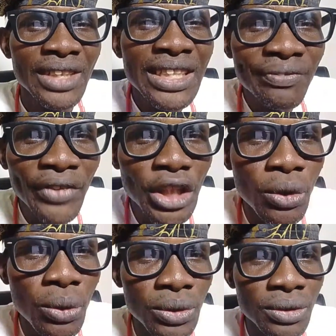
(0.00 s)
It's
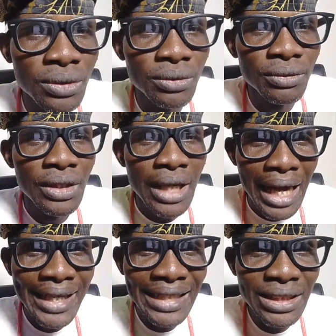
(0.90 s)
videos.
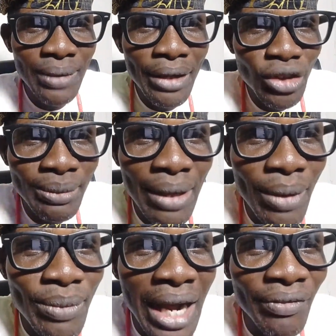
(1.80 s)
And that is why sometimes
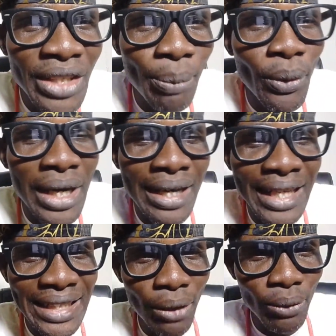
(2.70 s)
when we're having a program
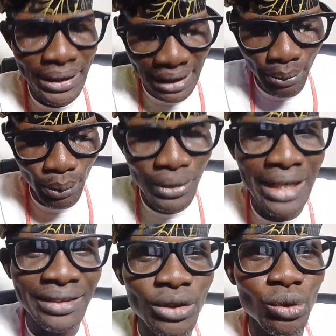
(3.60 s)
like this, I always tell people
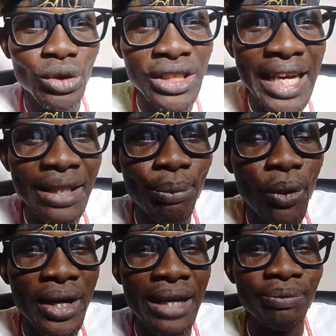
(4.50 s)
that they should share the
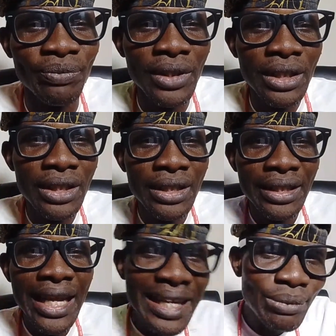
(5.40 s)
program.
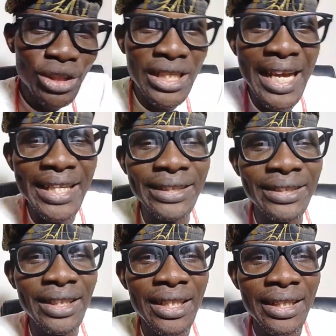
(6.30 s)
Let them share it.
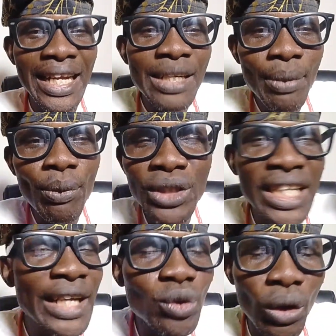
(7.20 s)
Let the people
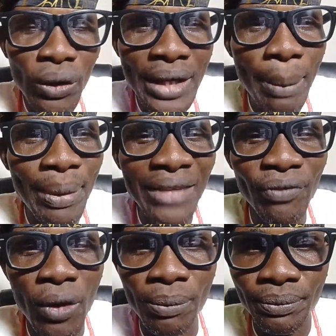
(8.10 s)
share it to all other
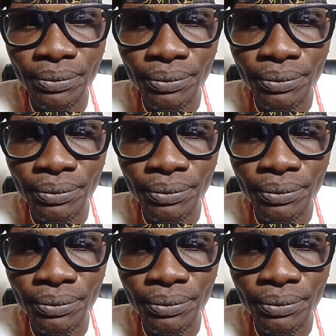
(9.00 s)
platforms.